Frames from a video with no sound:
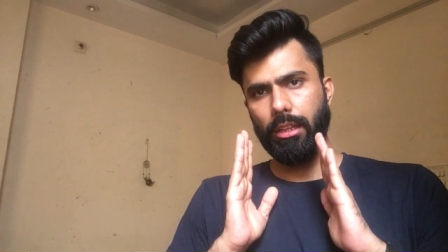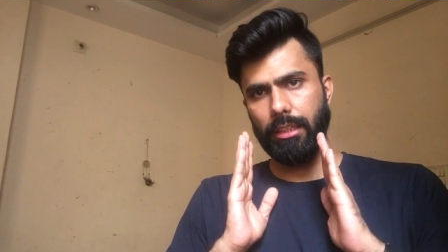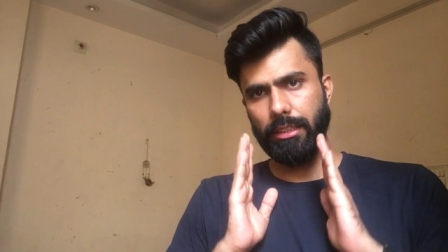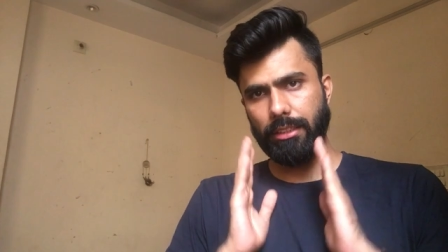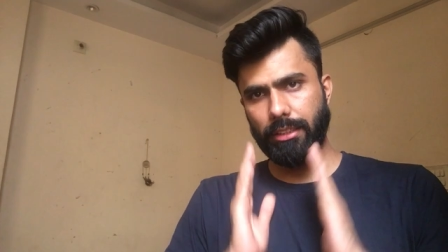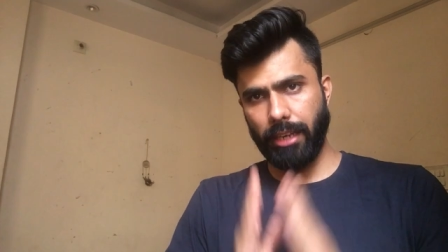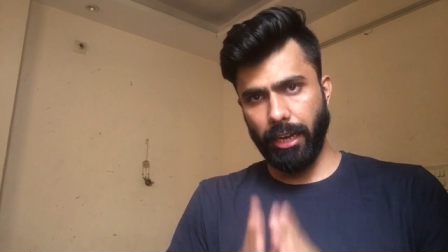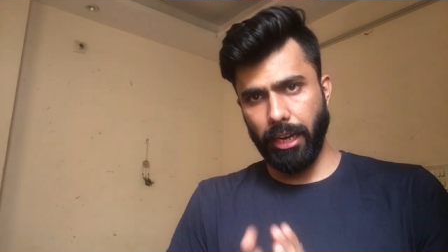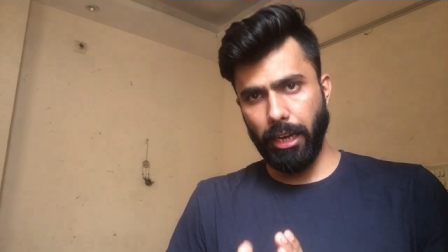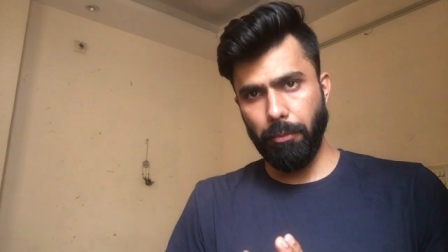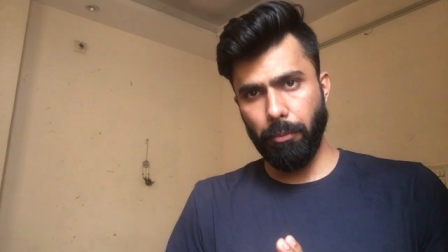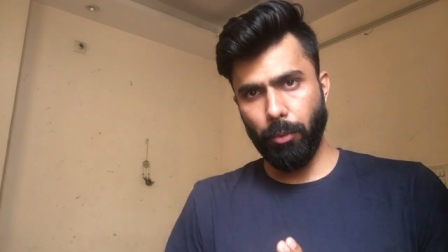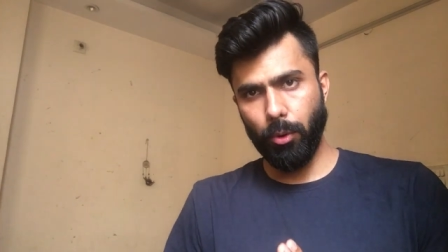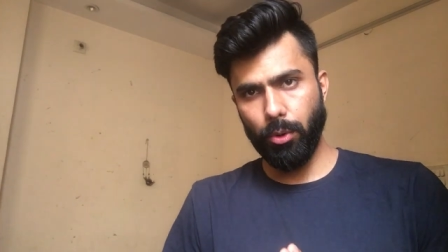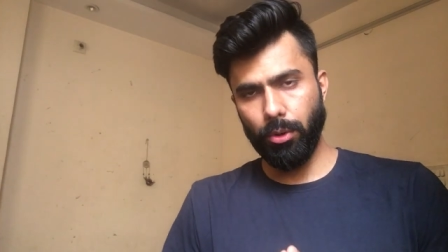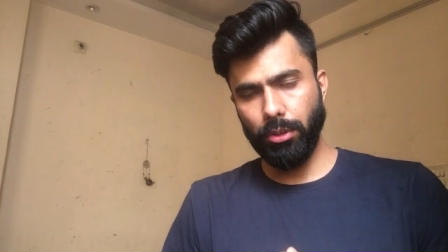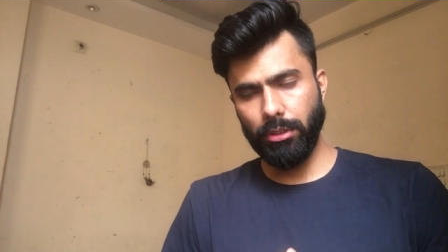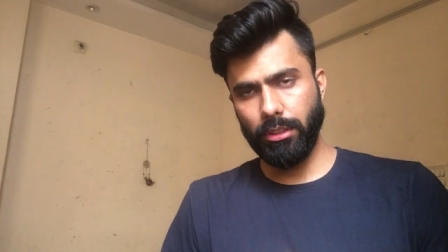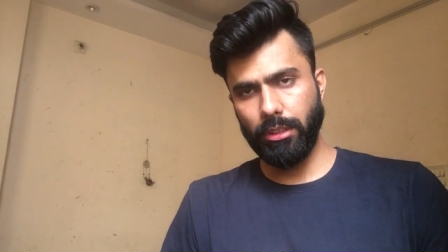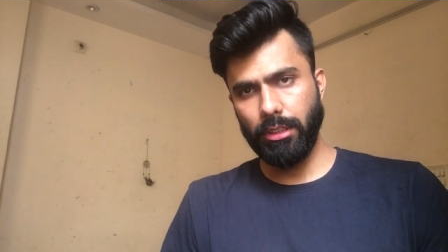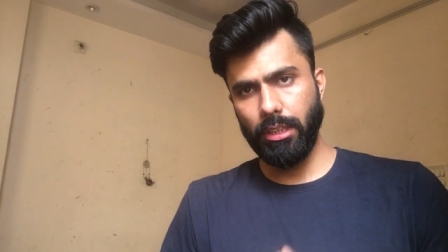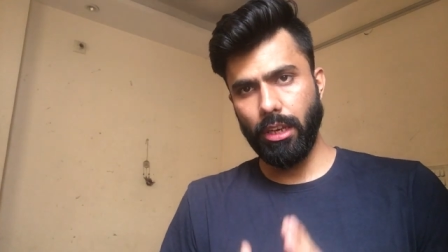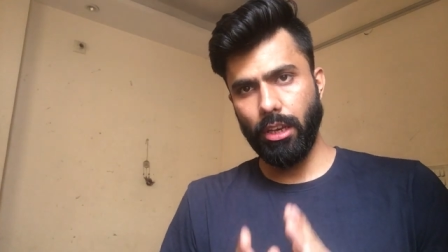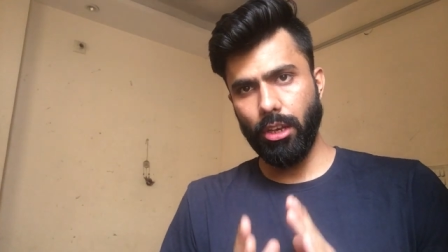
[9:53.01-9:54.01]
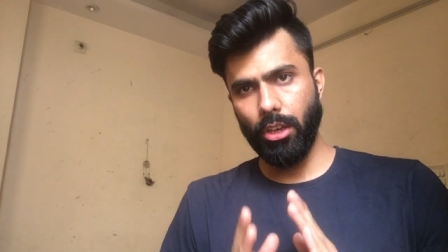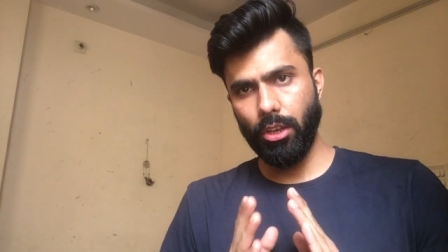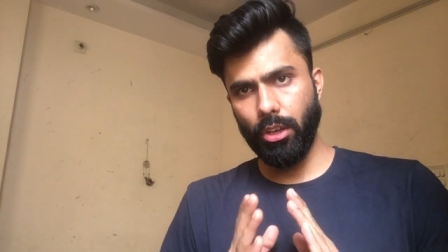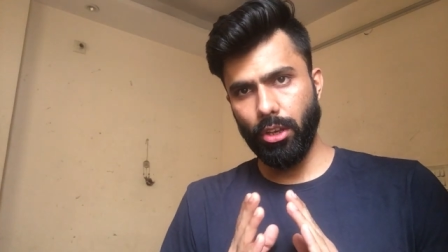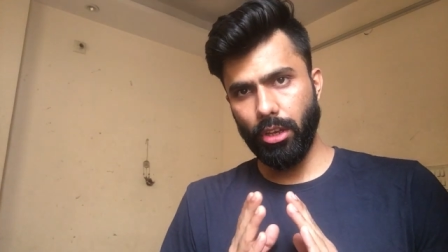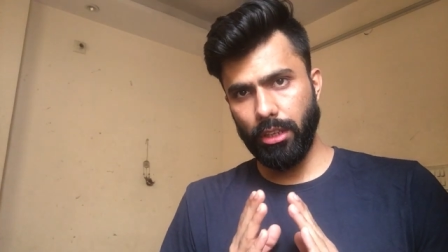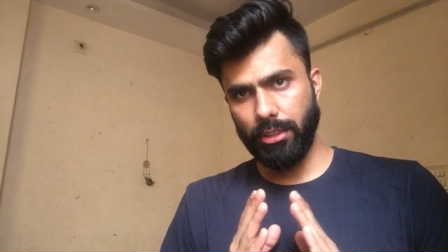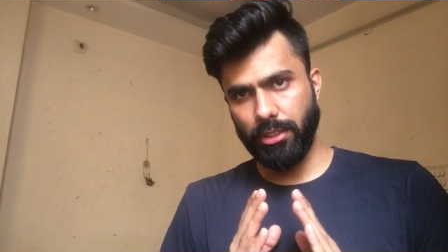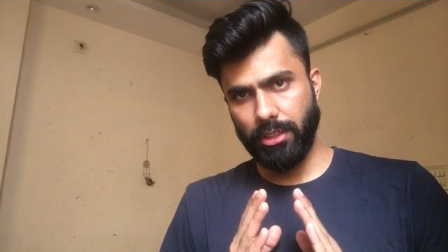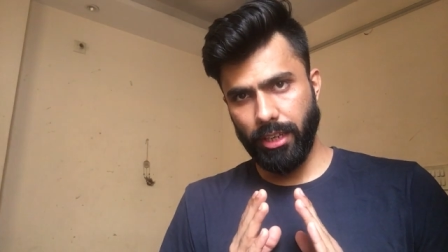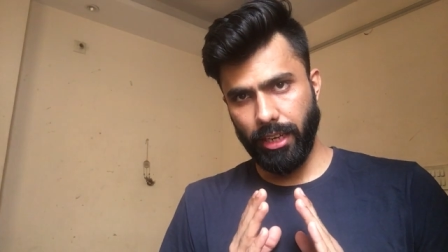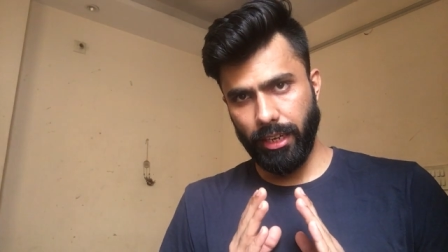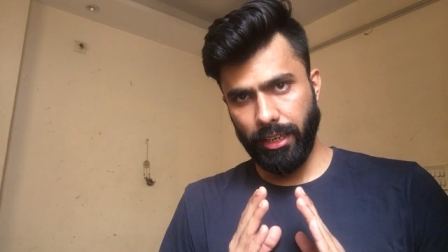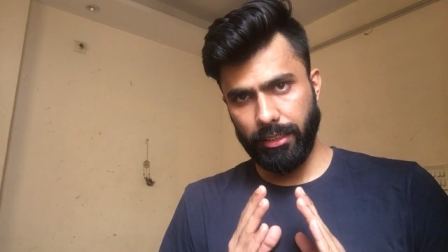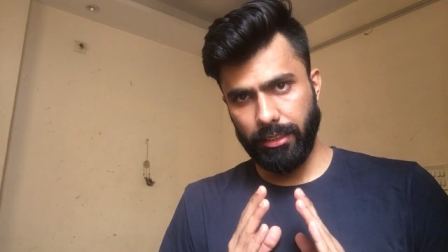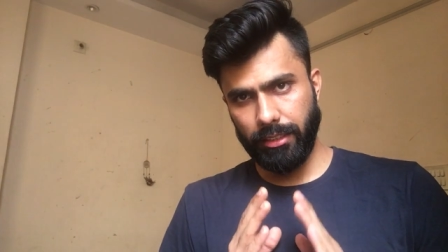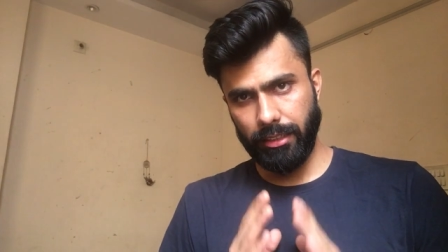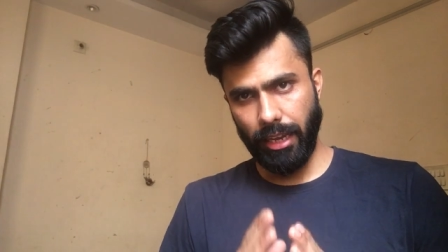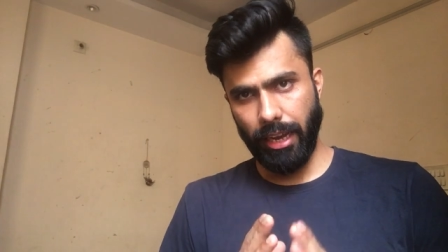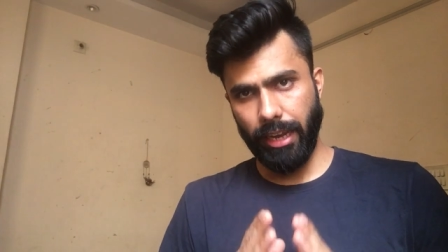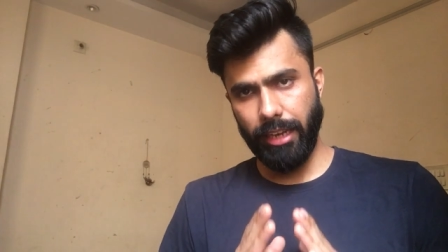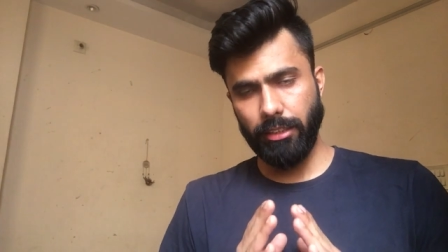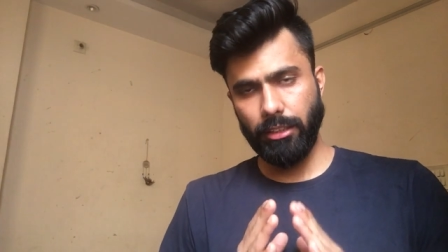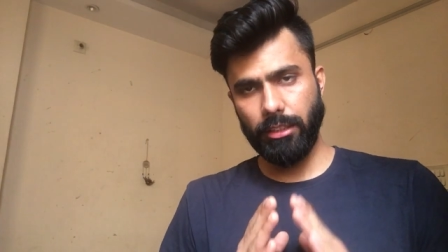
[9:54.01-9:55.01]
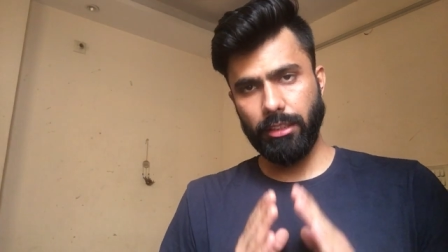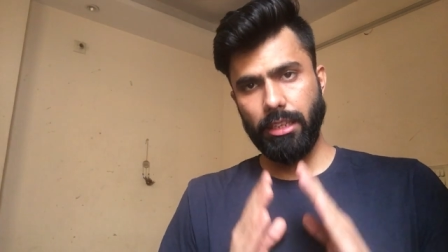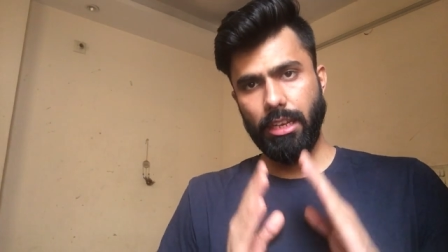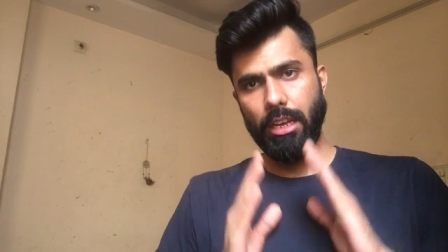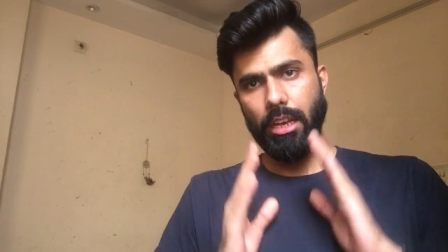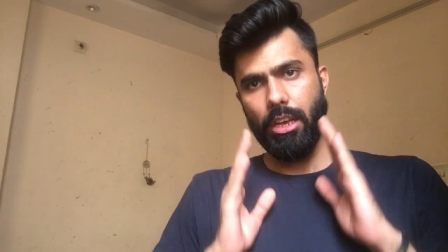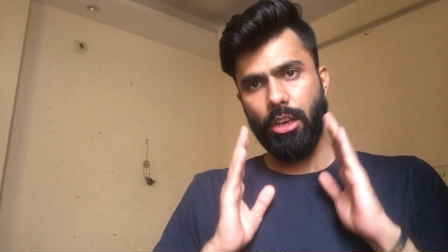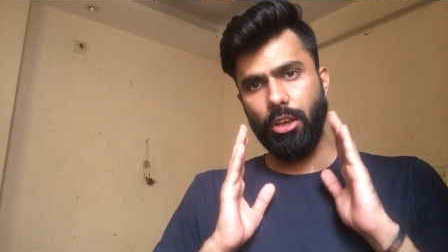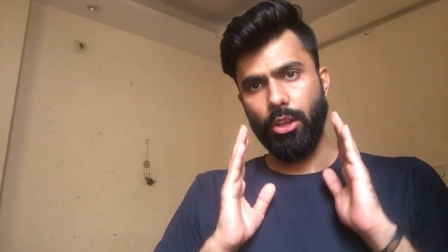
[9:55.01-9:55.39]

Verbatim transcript: street boards, street signs,